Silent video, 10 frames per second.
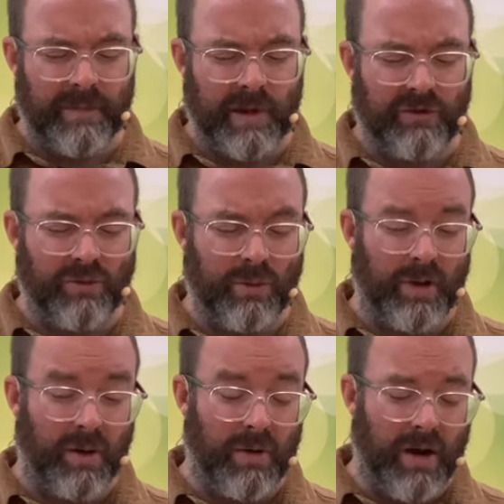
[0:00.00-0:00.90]
And so we
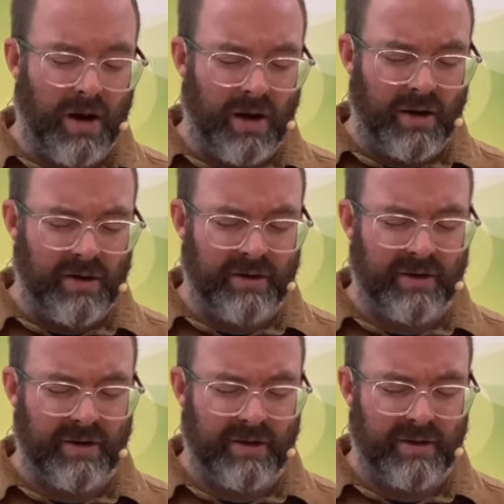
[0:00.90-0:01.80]
become hard
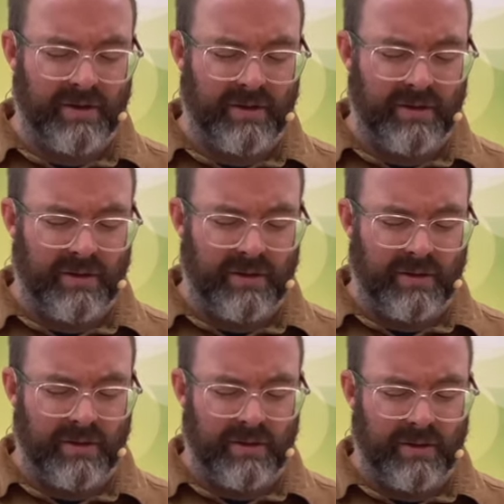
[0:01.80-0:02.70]

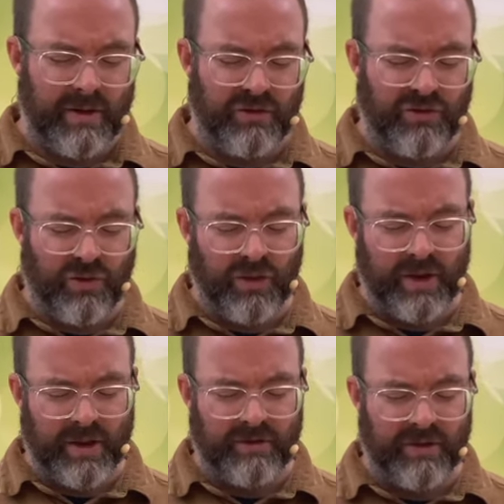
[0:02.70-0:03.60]
and
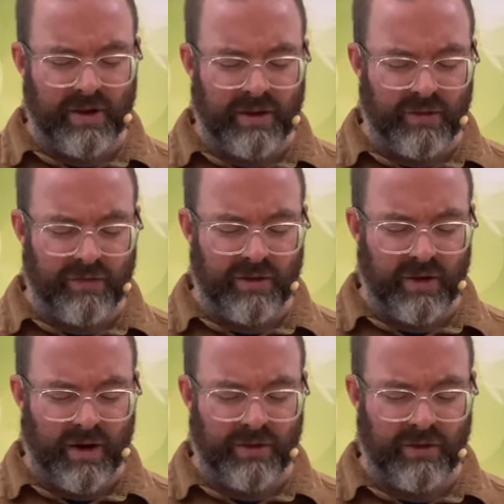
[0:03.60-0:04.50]
joyless and indifferent
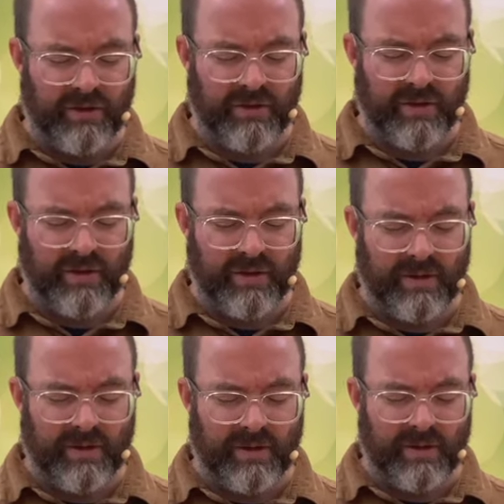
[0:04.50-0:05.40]
to others.
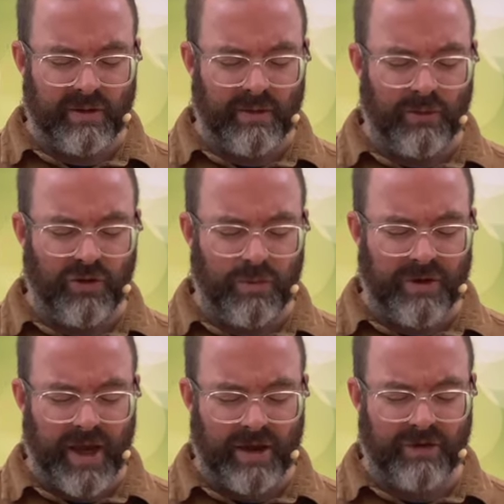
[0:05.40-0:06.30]
Would you
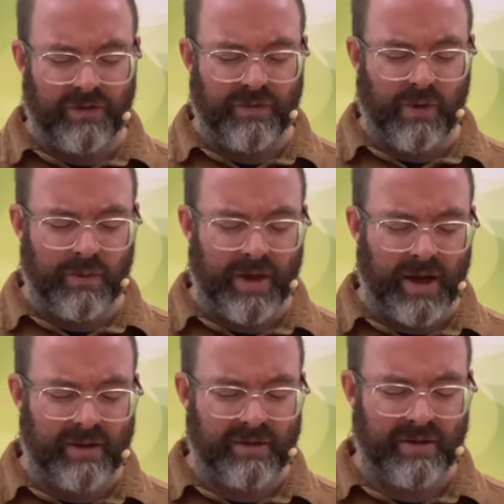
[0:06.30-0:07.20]
protect us from
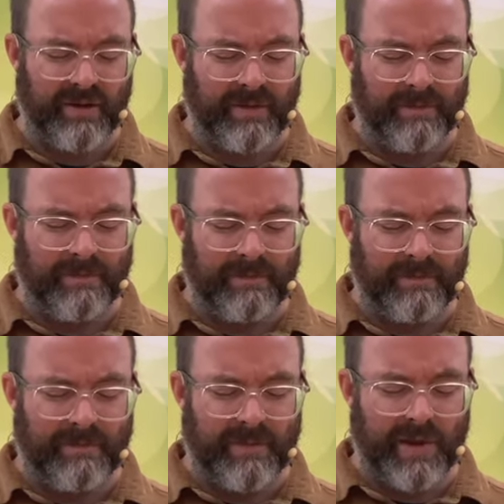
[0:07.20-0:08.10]
that
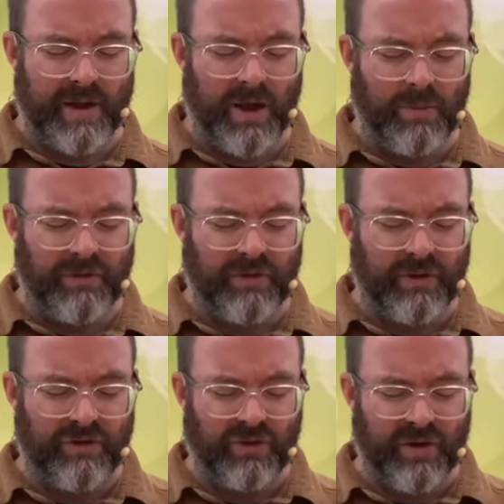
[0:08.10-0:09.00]
and help us to
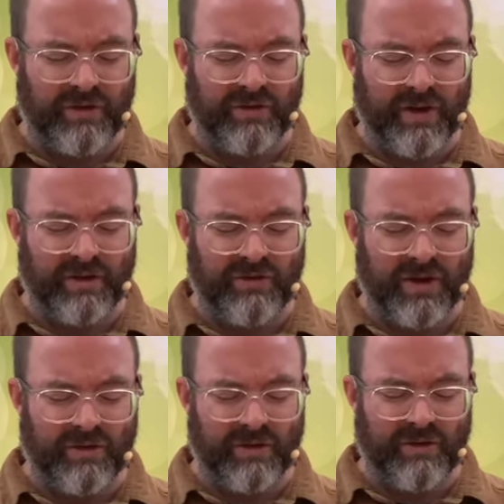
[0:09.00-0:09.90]
rejoice in
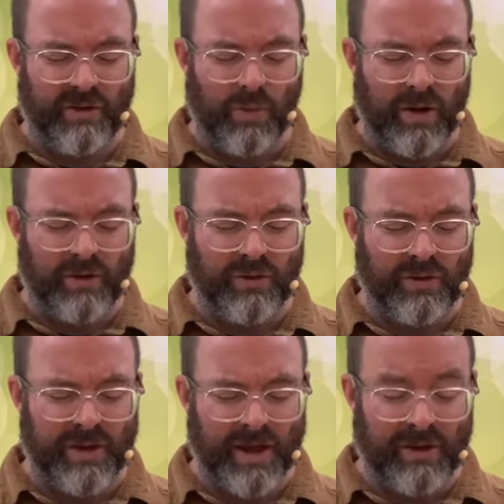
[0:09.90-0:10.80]
Jesus, the one who
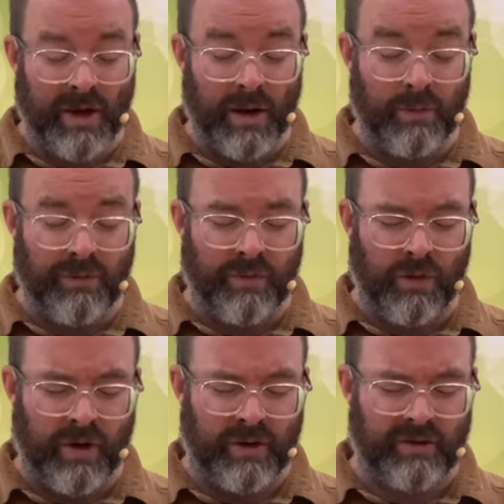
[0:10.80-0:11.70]
did come
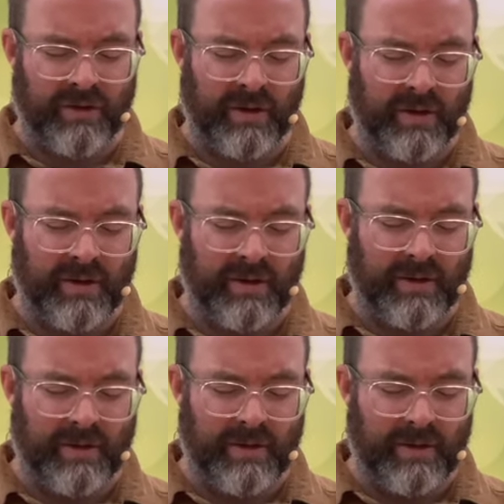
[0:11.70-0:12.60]
for us,
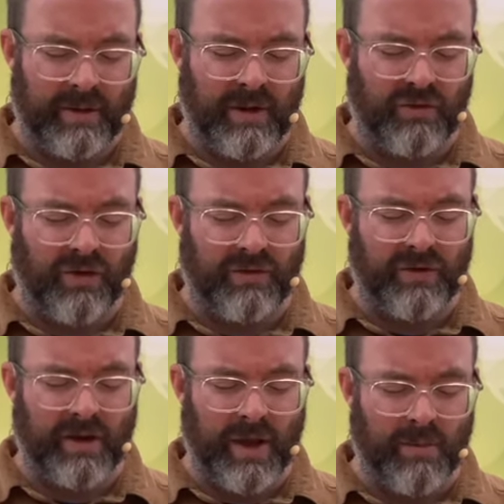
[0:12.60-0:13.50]
and trust
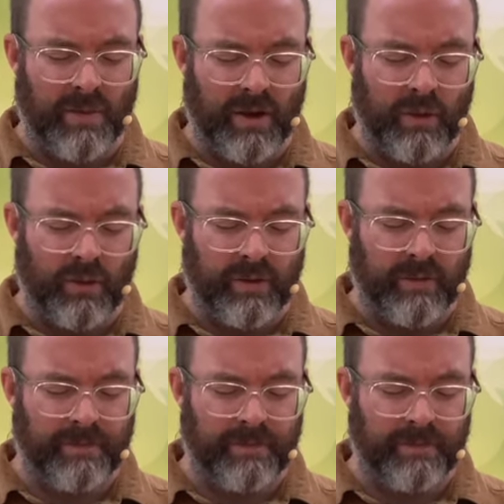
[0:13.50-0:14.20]
in him alone.